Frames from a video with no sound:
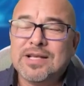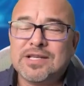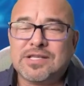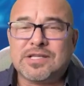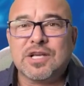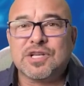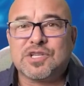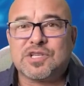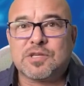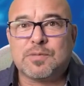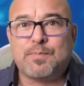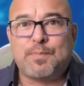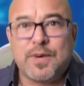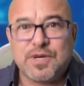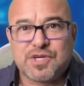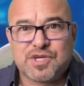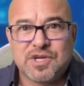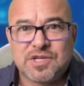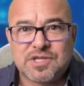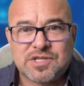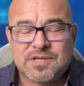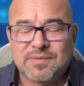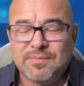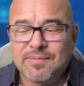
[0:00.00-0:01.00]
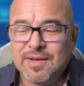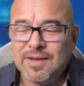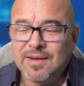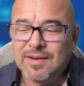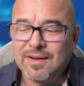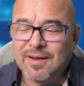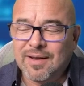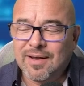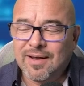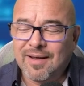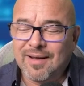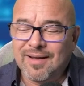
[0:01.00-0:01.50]
Suspicious
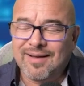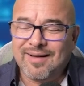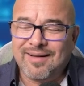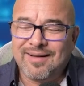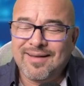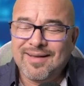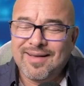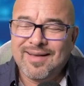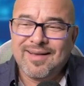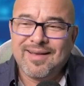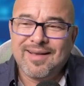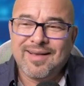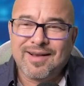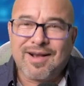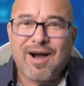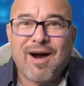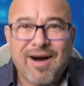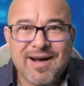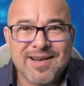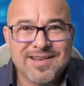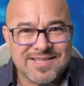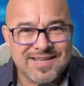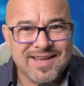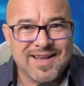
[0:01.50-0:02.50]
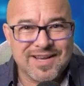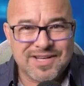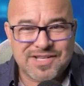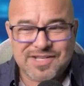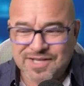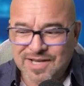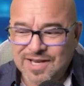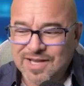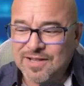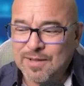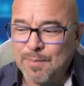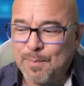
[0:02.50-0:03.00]

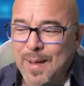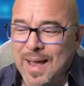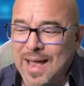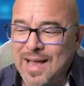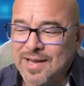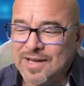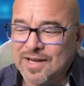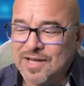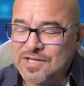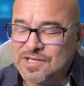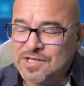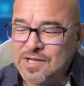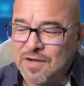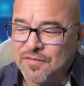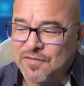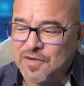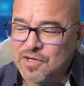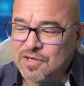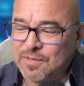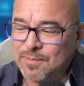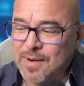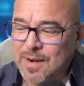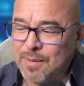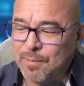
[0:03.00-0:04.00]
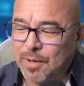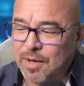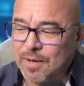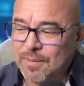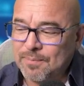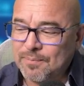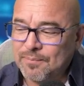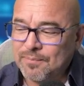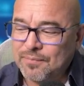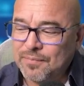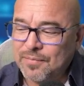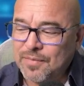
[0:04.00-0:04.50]
contents in the packet itself. Because
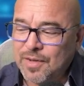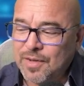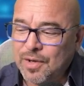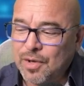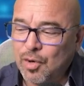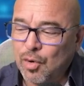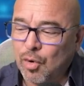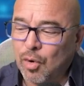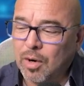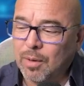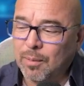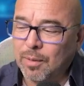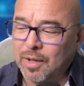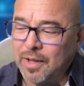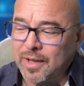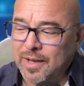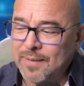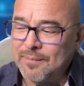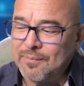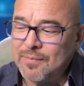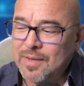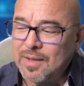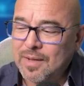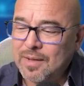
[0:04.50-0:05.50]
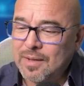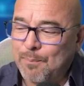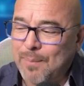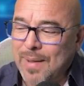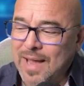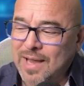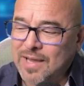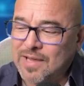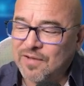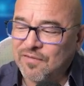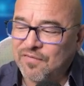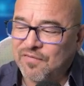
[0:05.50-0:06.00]
remember, normally
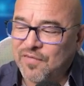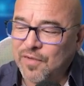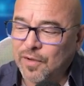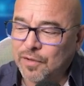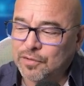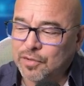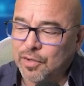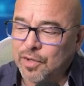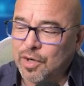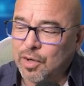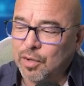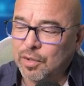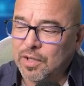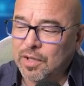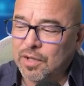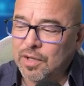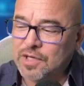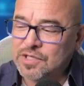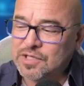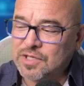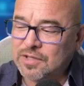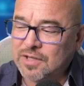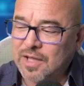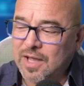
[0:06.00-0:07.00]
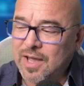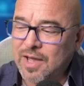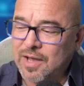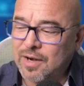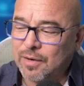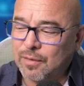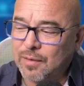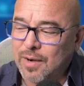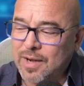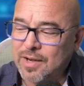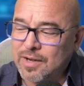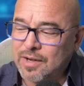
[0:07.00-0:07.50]
packet filtering only looks at the
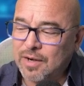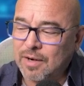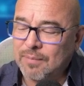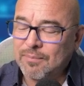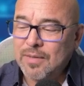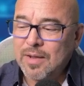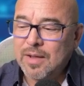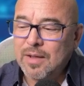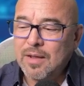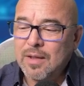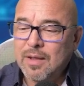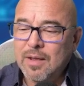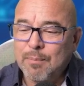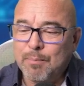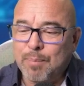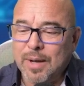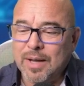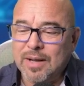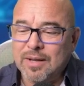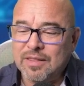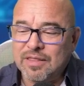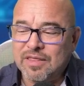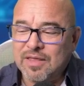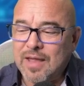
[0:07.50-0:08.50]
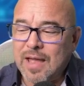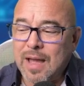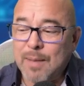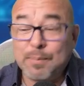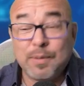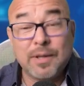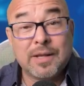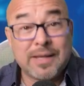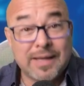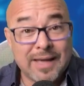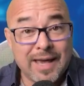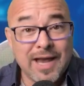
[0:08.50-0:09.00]
header right here, but the
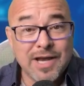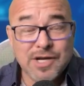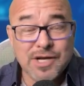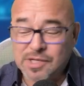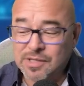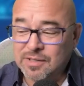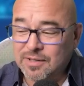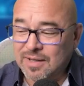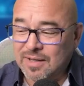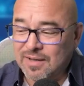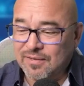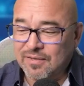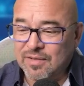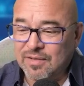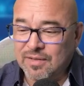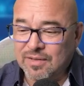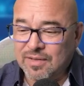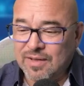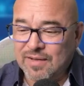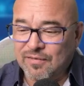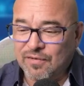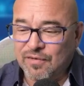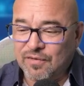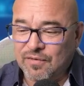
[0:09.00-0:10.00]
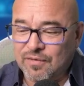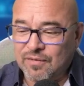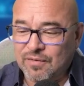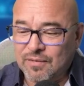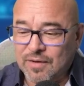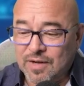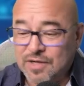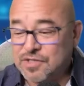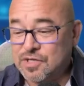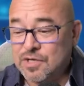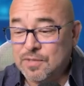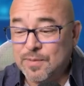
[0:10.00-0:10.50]
application le- level,
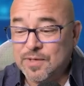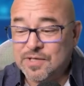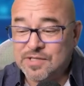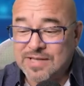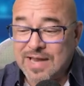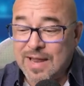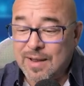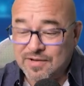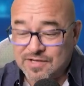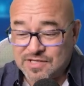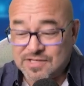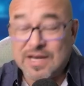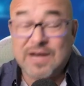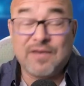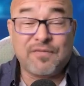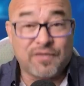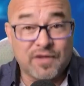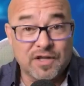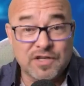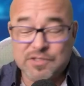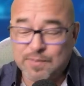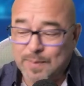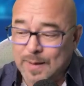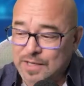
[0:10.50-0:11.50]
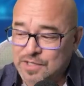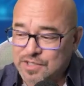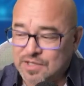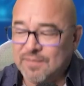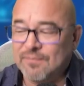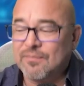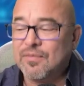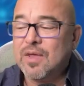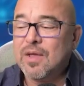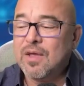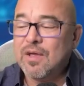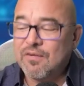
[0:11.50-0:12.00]
excuse me, stat- stateful
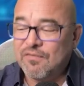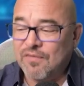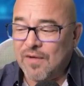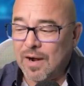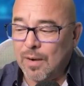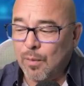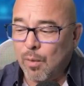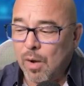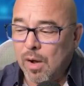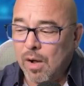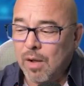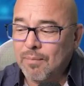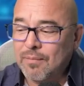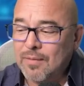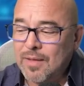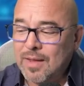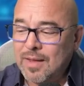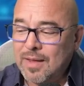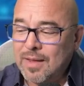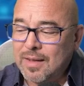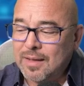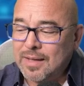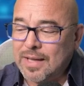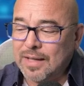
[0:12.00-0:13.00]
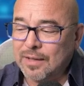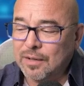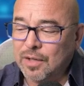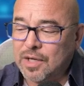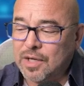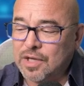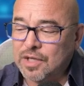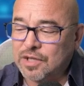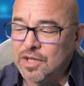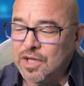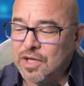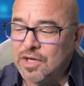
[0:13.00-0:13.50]
inspection firewall can
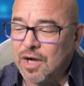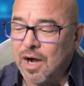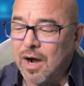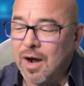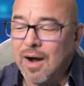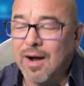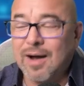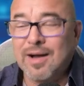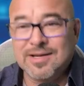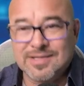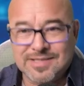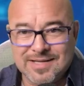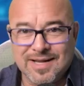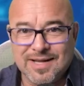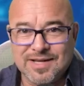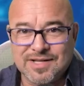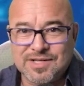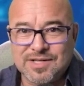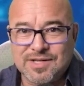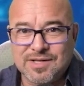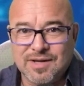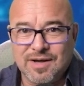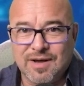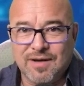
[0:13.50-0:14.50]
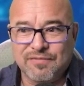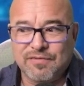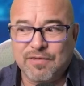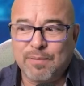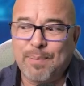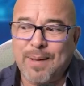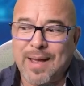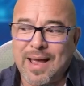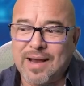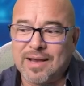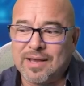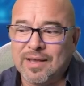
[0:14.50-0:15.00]
look at the contents of the
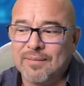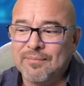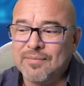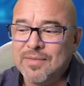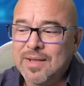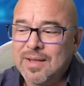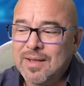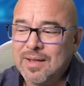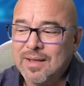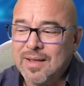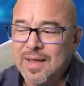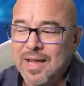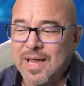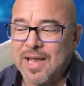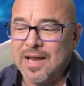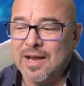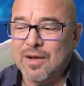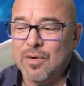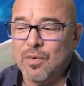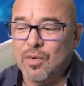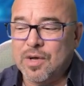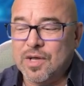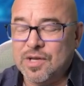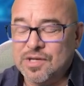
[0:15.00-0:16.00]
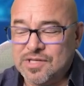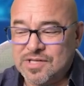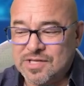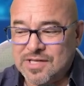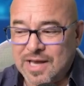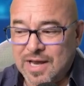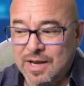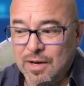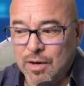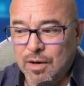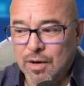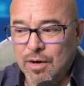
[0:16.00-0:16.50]
packet and it could
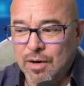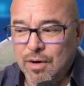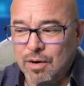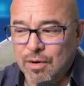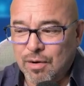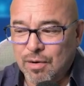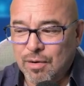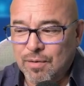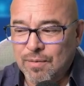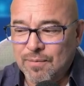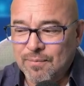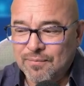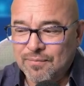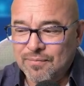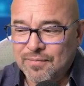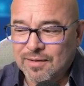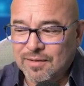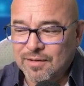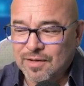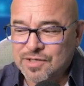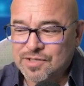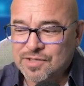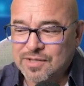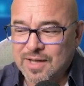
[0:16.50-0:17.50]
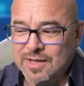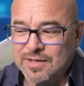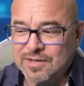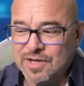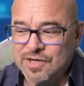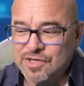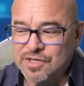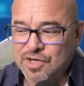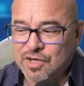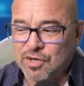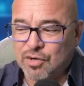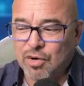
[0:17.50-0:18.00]
say, uh oh, looks like
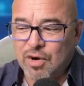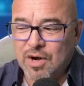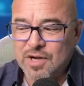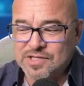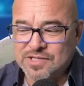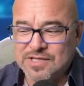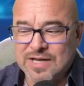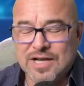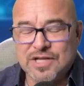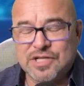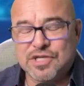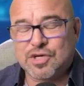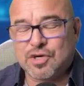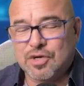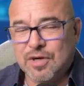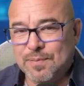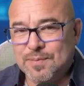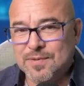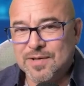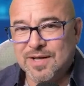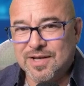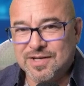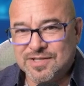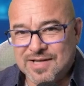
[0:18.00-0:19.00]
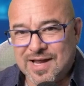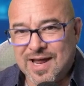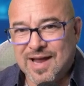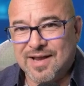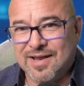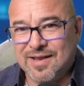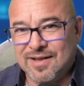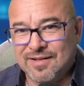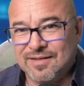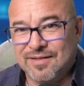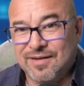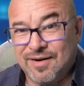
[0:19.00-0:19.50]
there's a cross site scripting
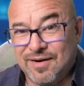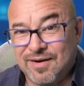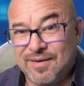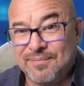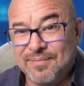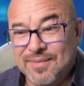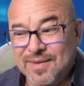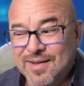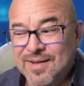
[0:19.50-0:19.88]
attack in there.